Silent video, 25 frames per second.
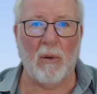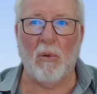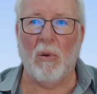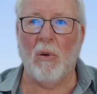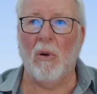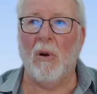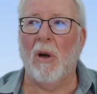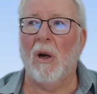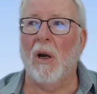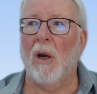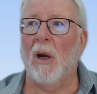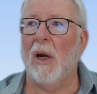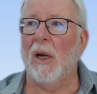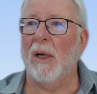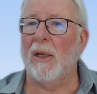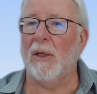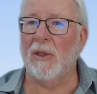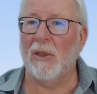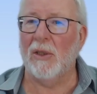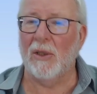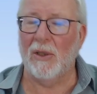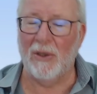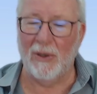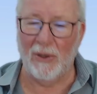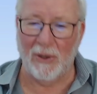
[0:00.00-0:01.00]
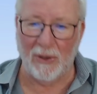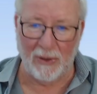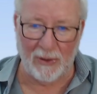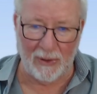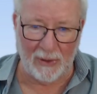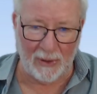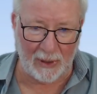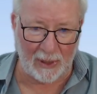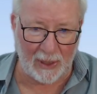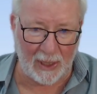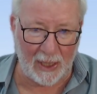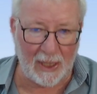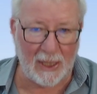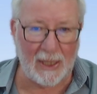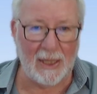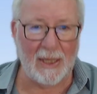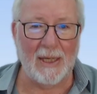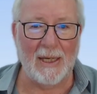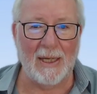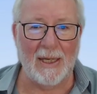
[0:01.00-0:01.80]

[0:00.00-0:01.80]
what on earth? Okay?